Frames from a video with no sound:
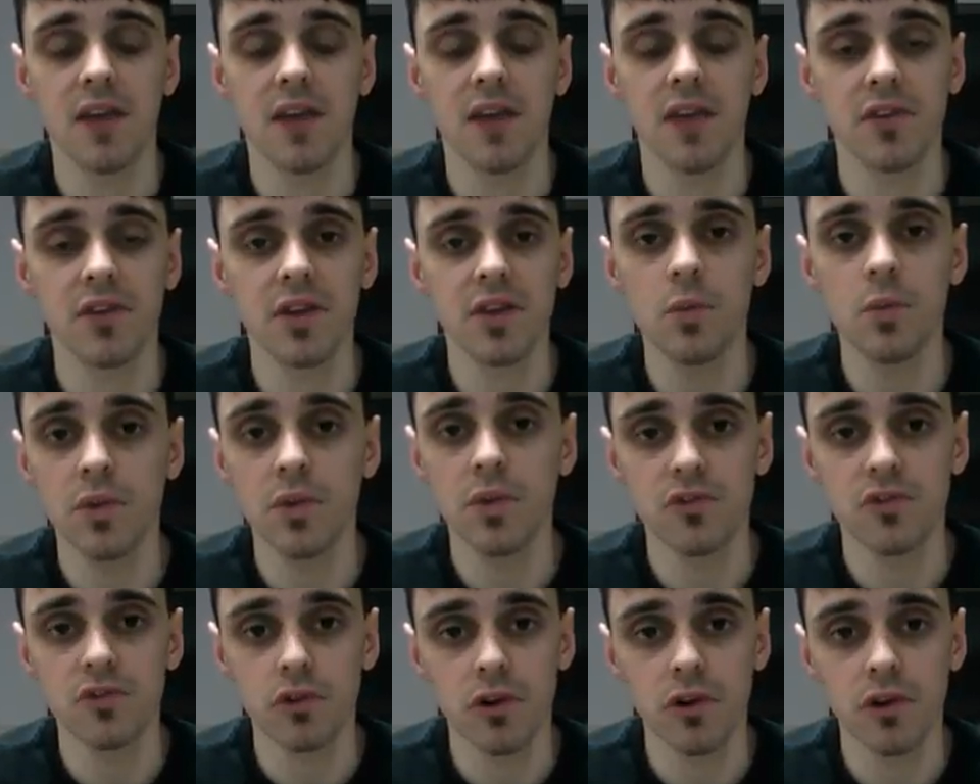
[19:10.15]
If I didn't
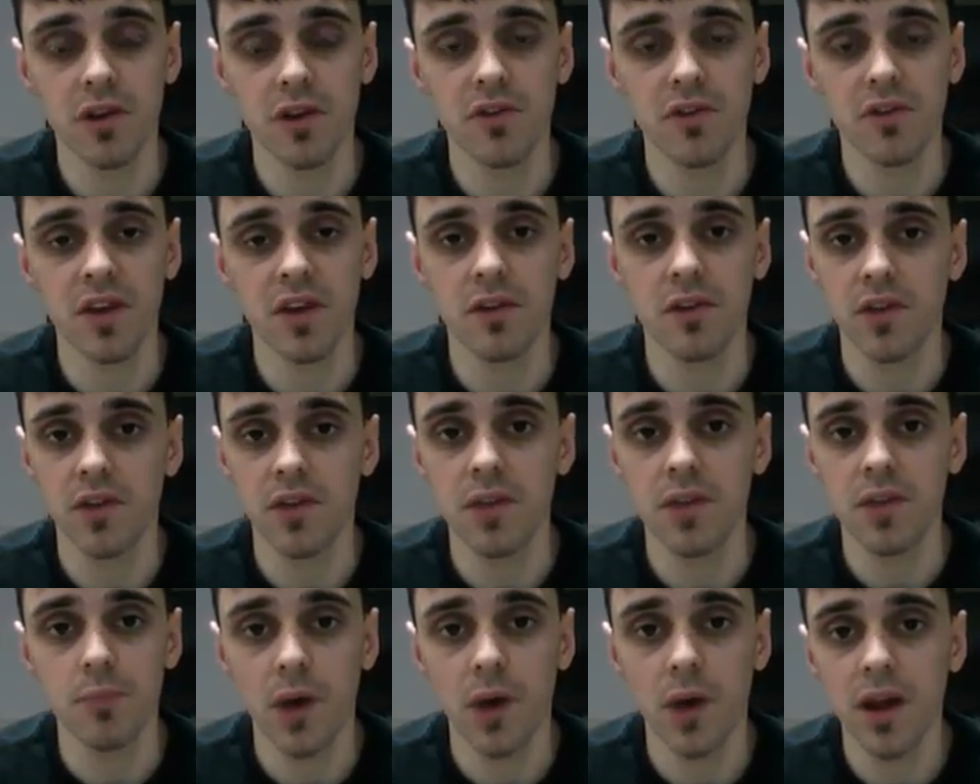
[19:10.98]
withdraw anything, if I
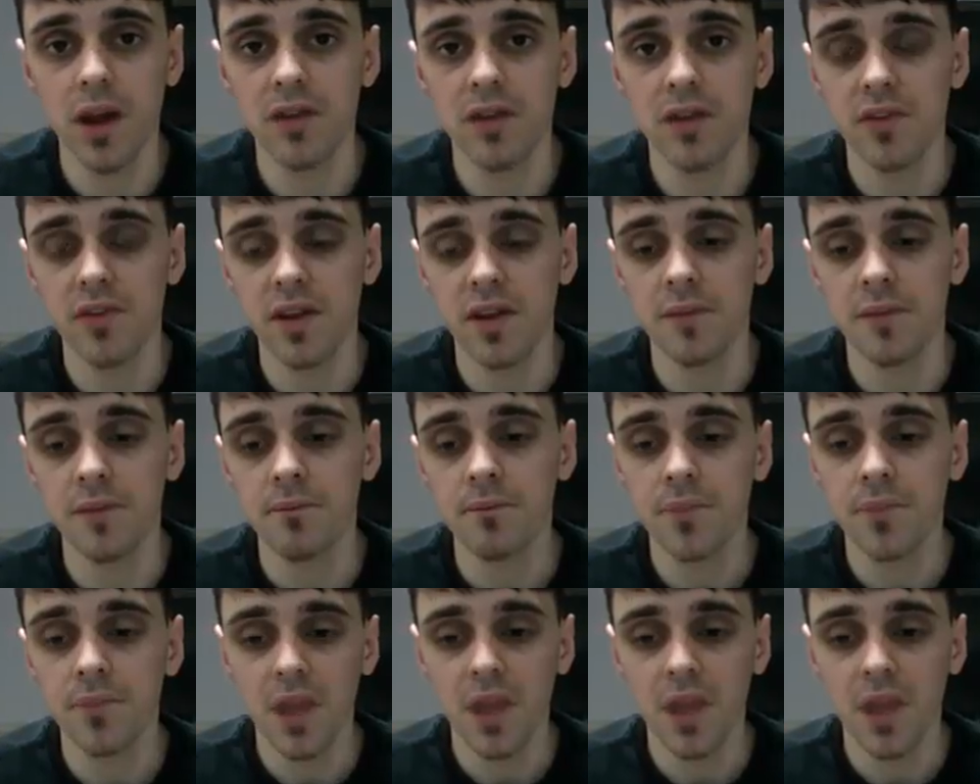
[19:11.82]
didn't buy anything,